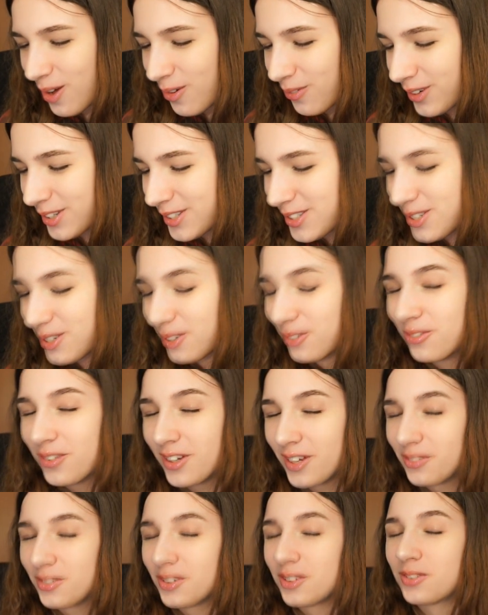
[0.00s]
What's your
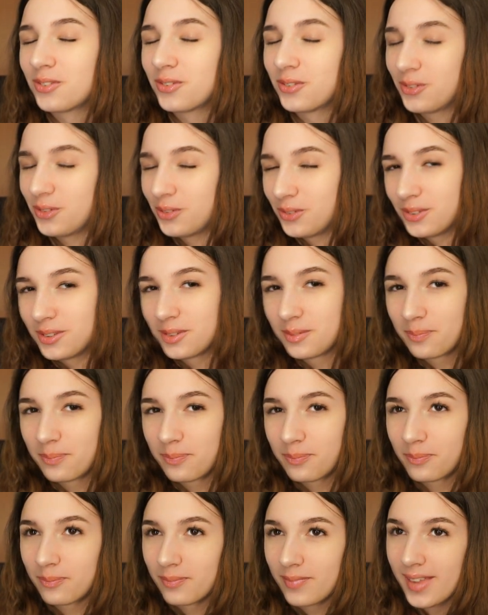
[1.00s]
favorite food?
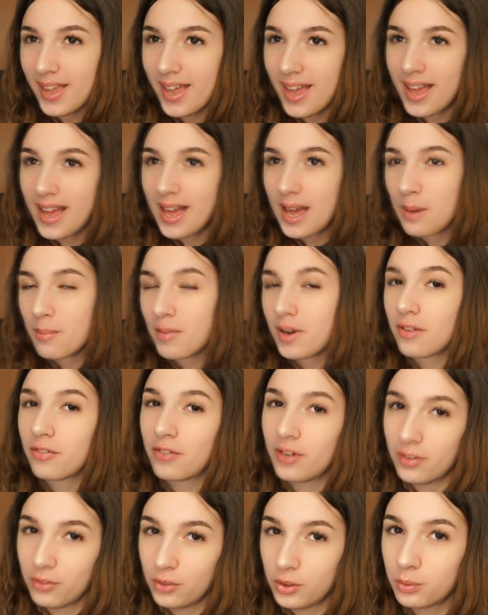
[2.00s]
My
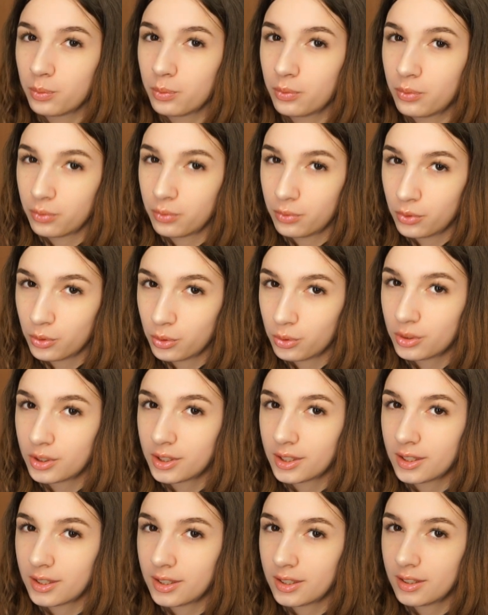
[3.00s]
favorite food
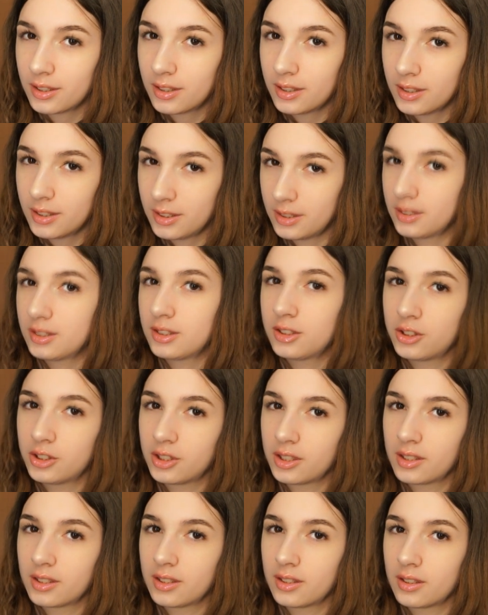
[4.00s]
is
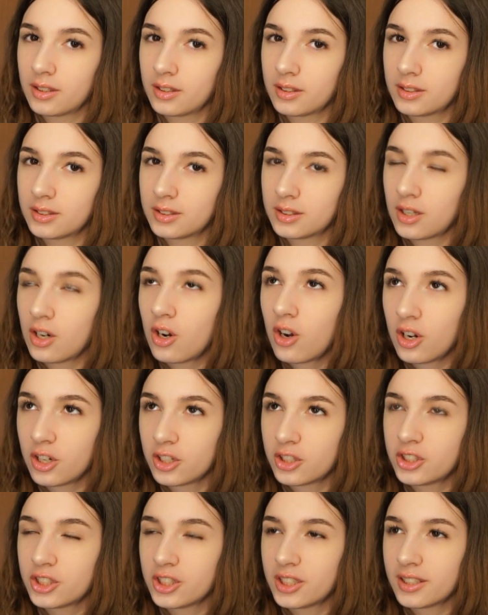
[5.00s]
chicken nuggets or
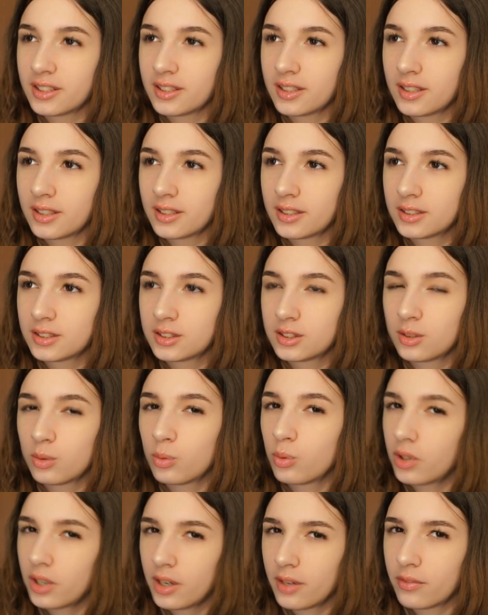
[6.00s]
chicken nuggets,
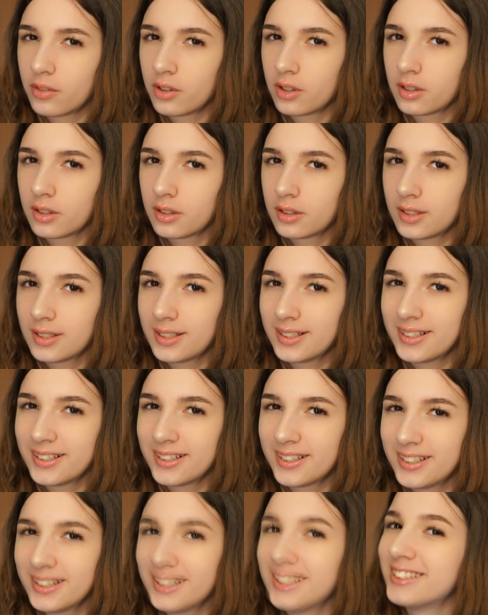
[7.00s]
whatever.
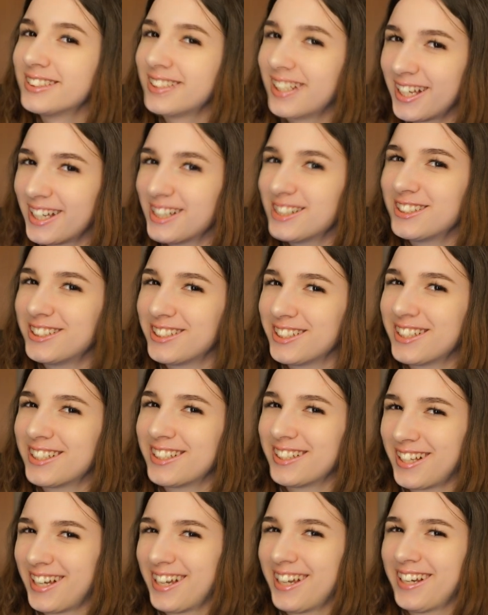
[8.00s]
is a
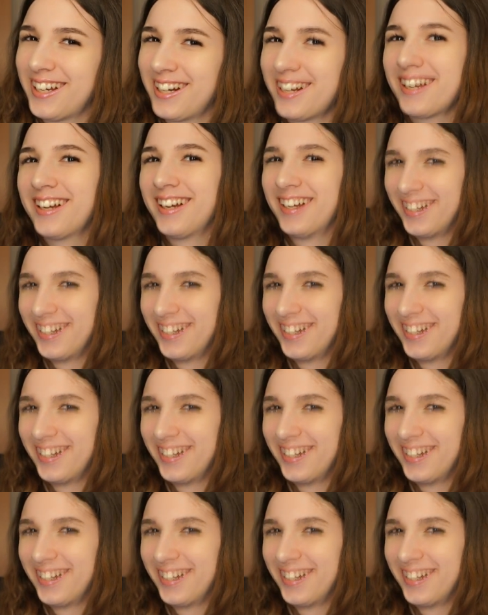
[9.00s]
chicken nugget.